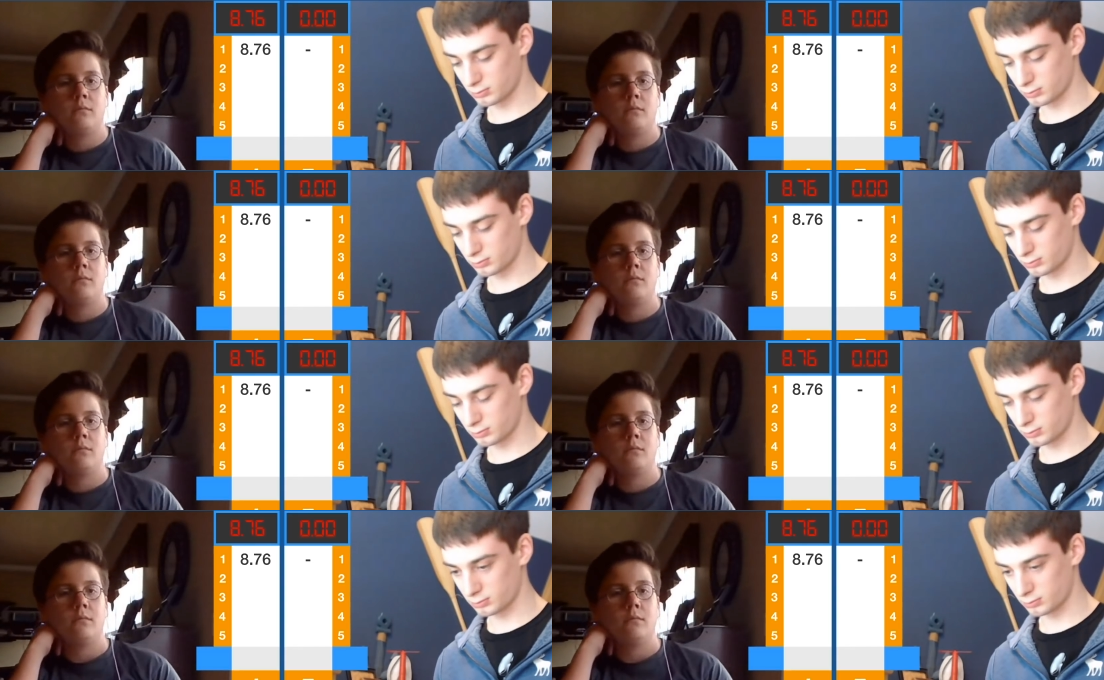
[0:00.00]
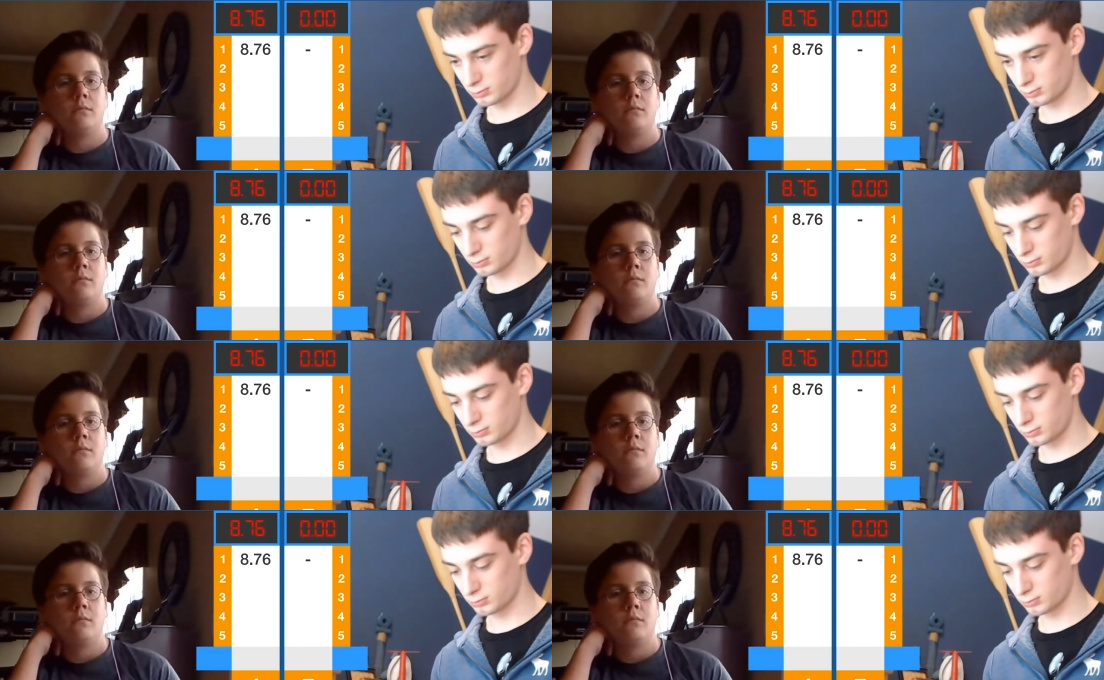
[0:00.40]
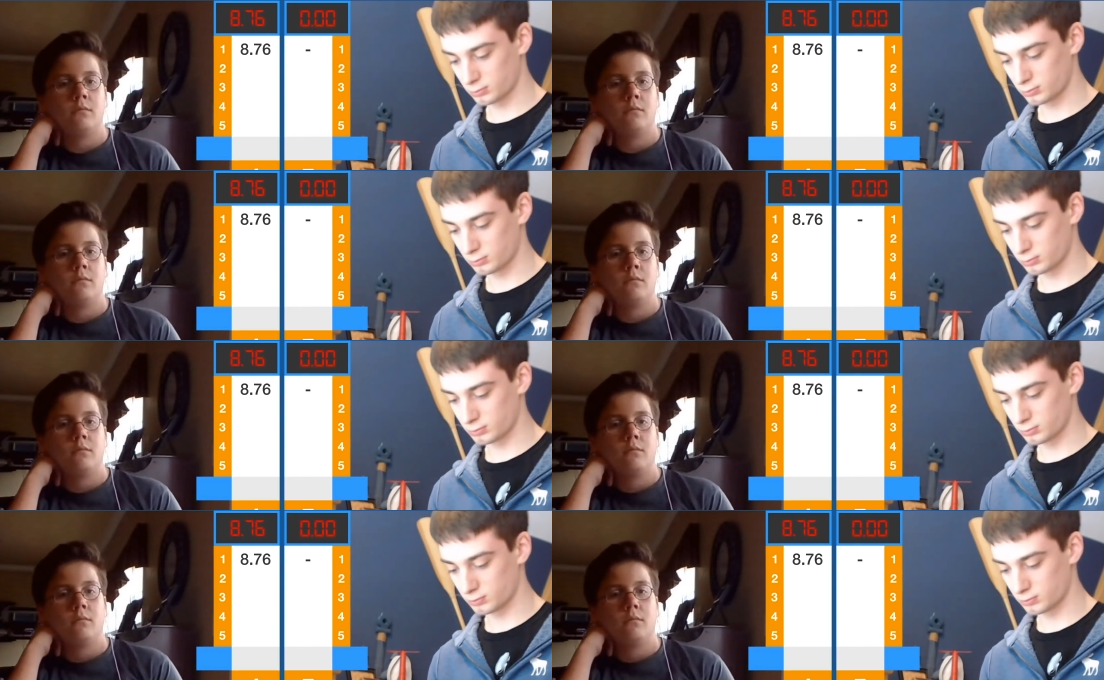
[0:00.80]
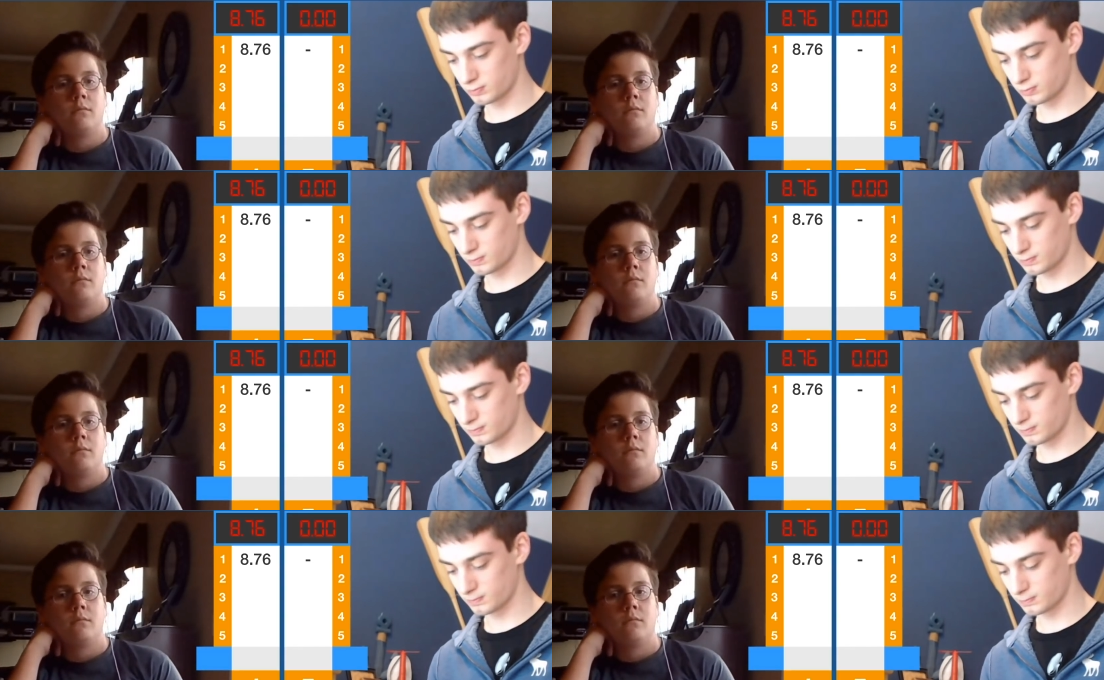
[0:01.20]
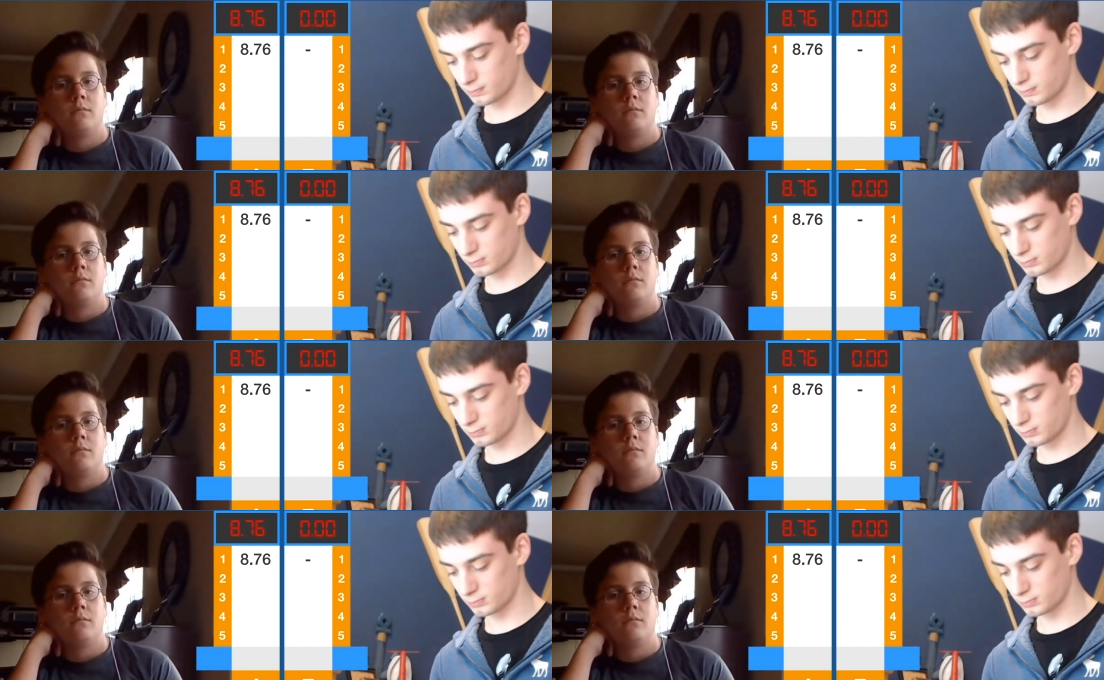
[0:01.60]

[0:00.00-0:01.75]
Nobody speaks.